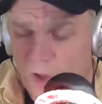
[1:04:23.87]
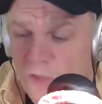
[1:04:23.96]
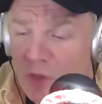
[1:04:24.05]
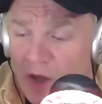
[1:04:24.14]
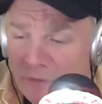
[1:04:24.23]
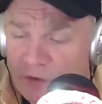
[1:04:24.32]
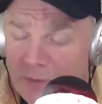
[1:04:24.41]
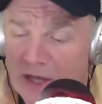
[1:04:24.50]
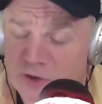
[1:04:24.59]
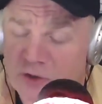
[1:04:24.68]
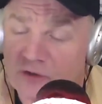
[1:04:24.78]
I thought of
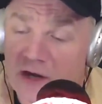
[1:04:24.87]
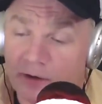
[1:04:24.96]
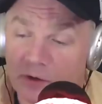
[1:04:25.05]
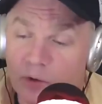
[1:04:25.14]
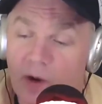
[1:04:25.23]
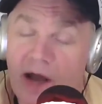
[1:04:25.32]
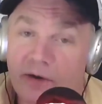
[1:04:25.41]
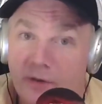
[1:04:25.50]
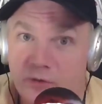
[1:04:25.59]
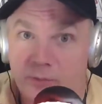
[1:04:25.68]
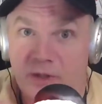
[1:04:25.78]
something actually down on the ground. It
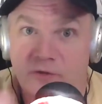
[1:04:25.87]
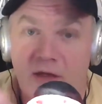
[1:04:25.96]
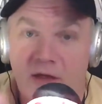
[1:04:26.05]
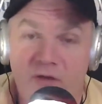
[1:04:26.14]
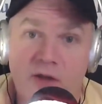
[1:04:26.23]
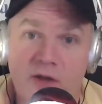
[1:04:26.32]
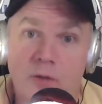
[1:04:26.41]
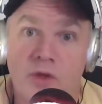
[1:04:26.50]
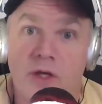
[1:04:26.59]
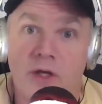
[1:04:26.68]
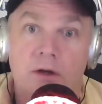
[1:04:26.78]
was because that vacuum
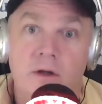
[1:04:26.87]
thing.